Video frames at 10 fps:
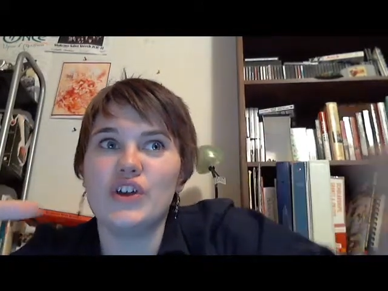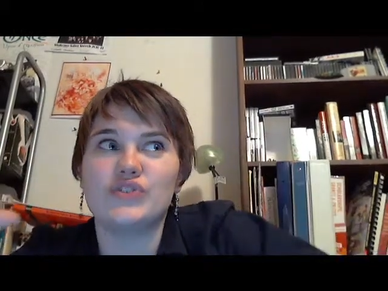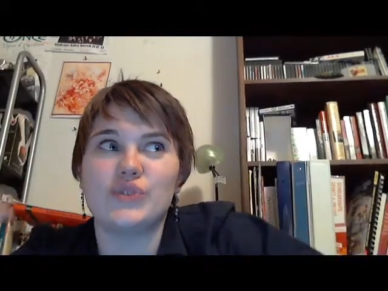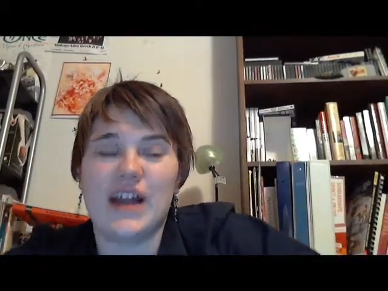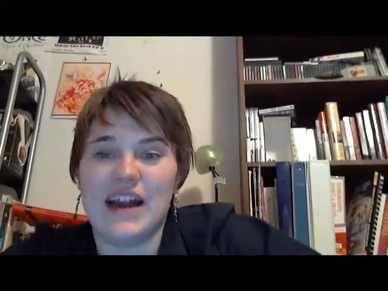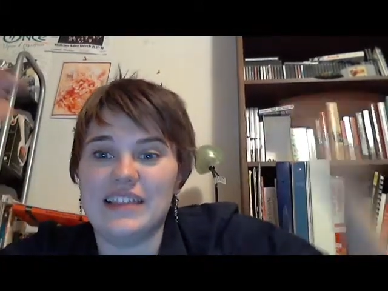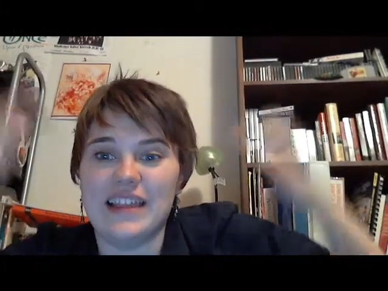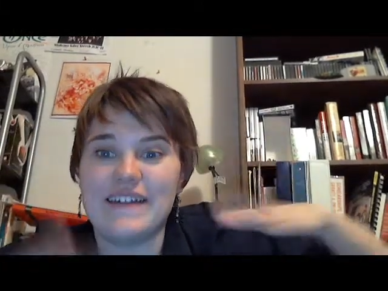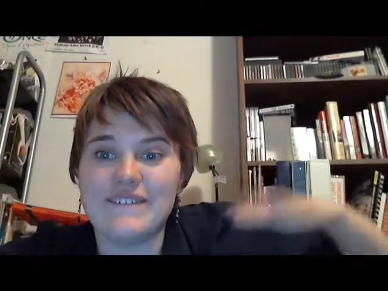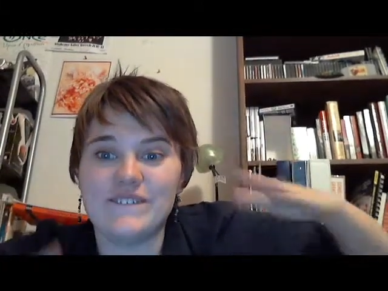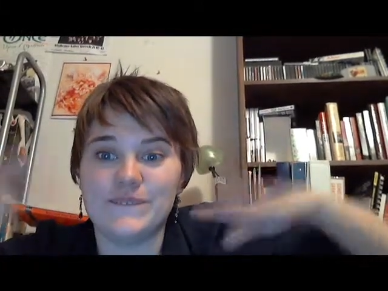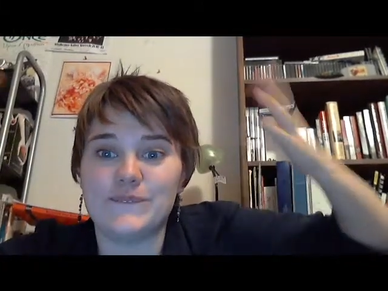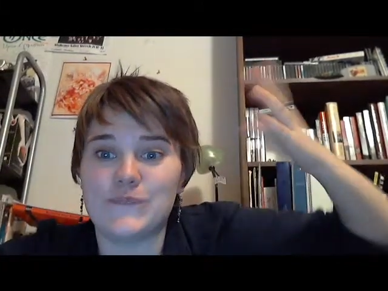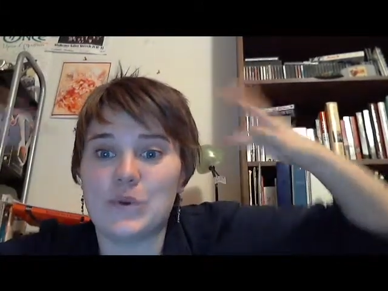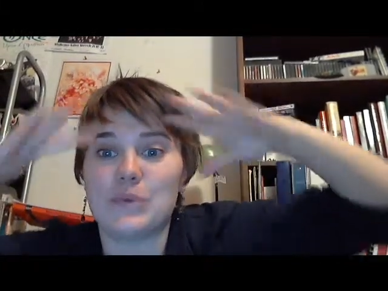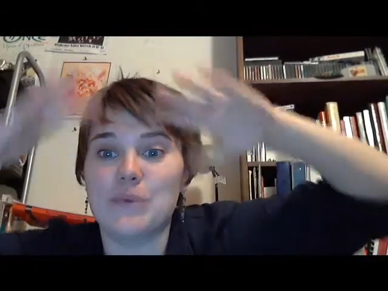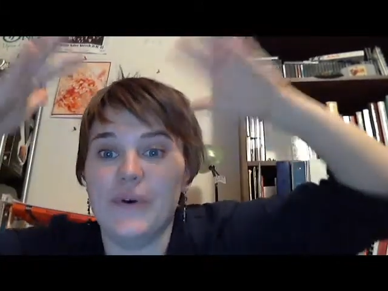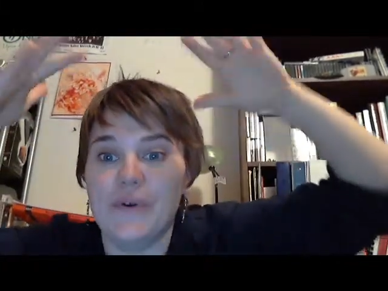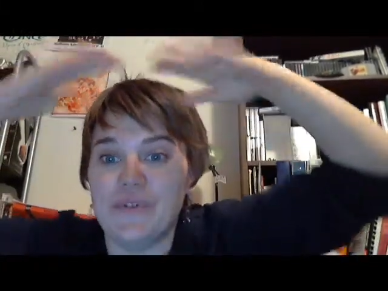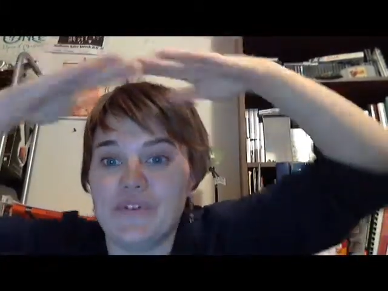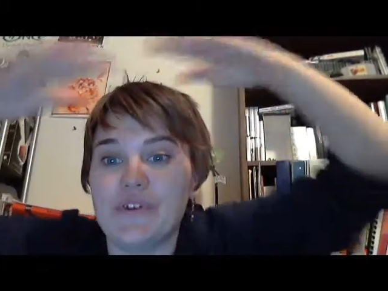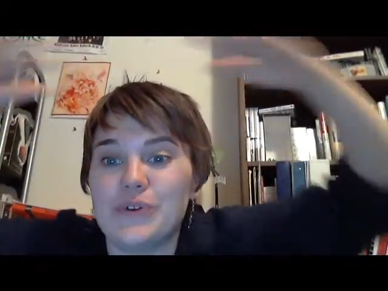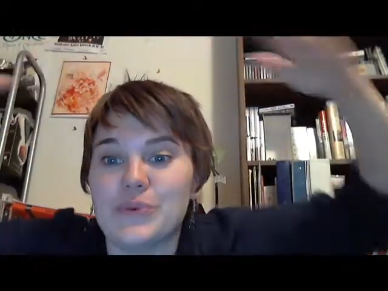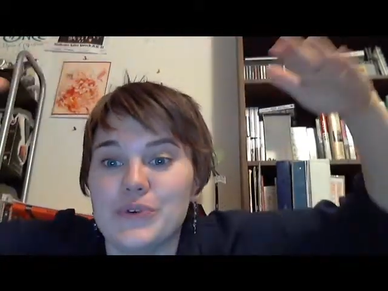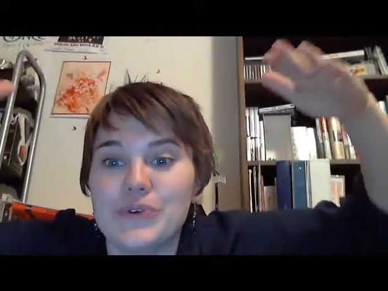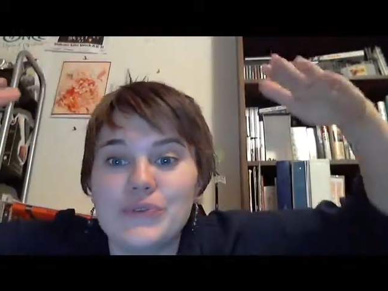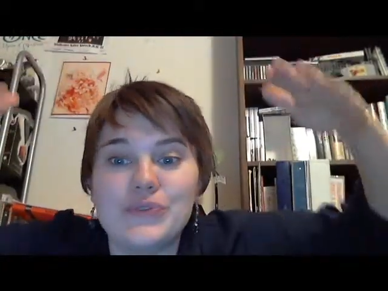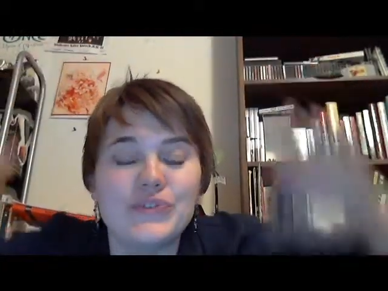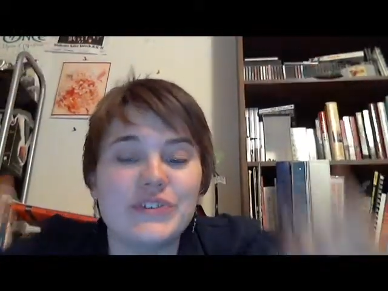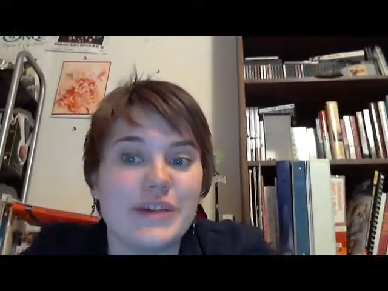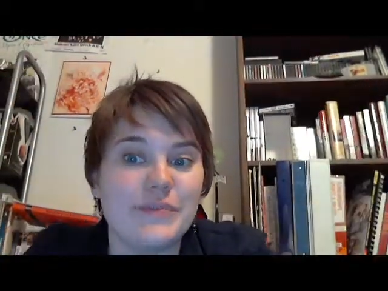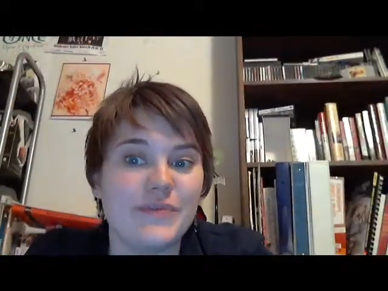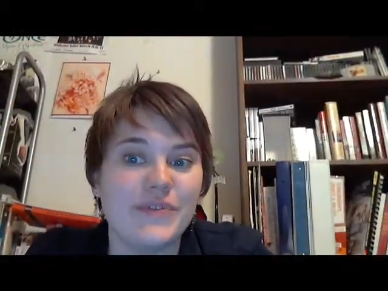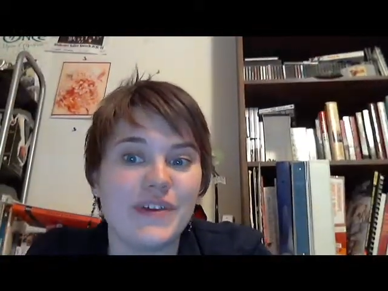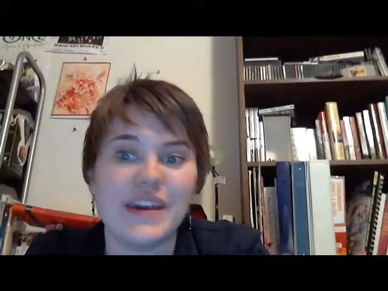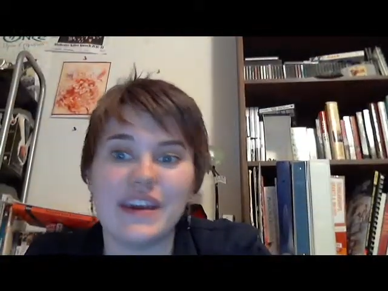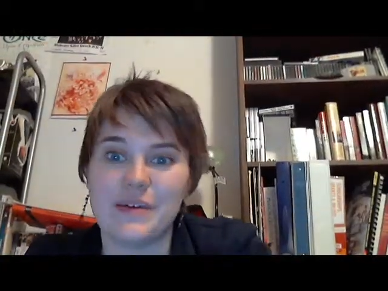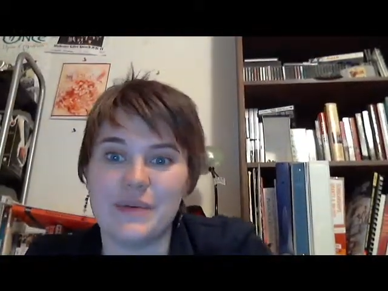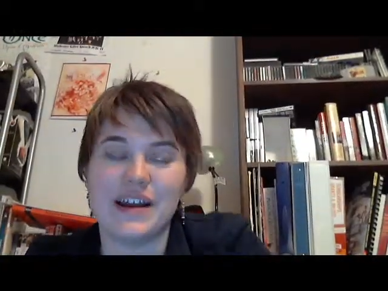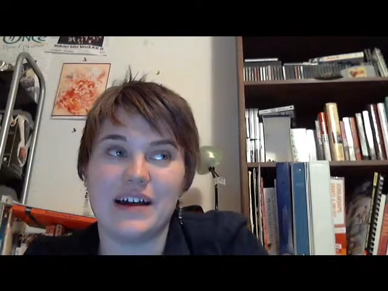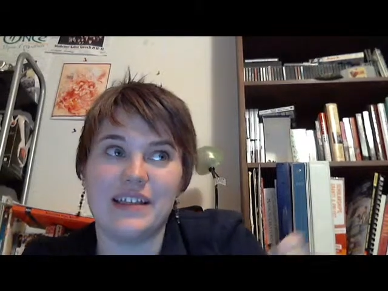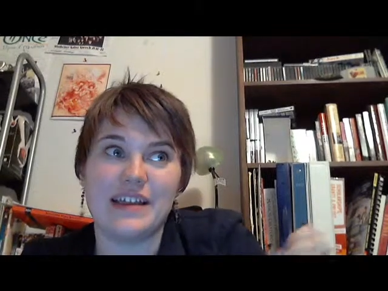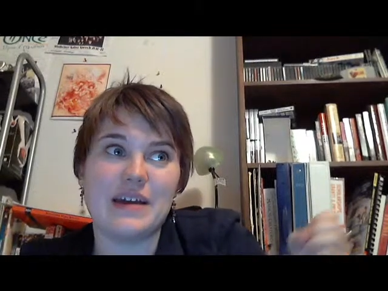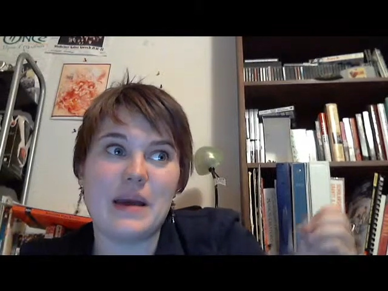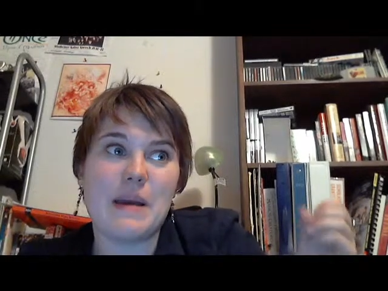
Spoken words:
so it had like 4 walls and a roof type of thing, and we got like